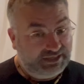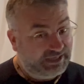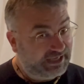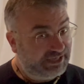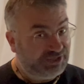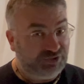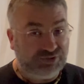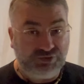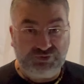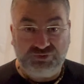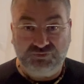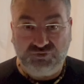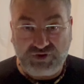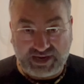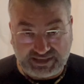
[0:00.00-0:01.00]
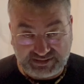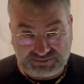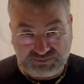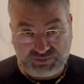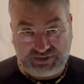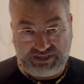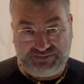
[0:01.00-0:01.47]
and you can correct
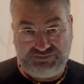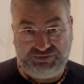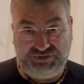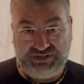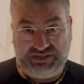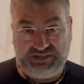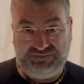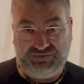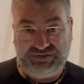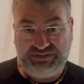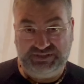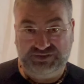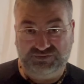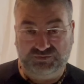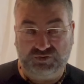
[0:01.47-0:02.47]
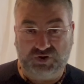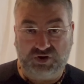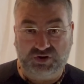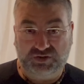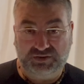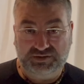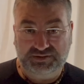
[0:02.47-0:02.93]
whatever you did if you did it wrong.
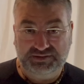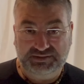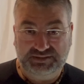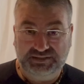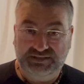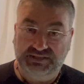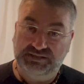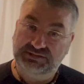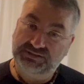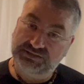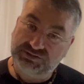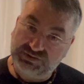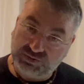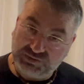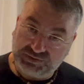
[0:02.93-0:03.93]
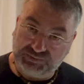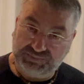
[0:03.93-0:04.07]
Just don't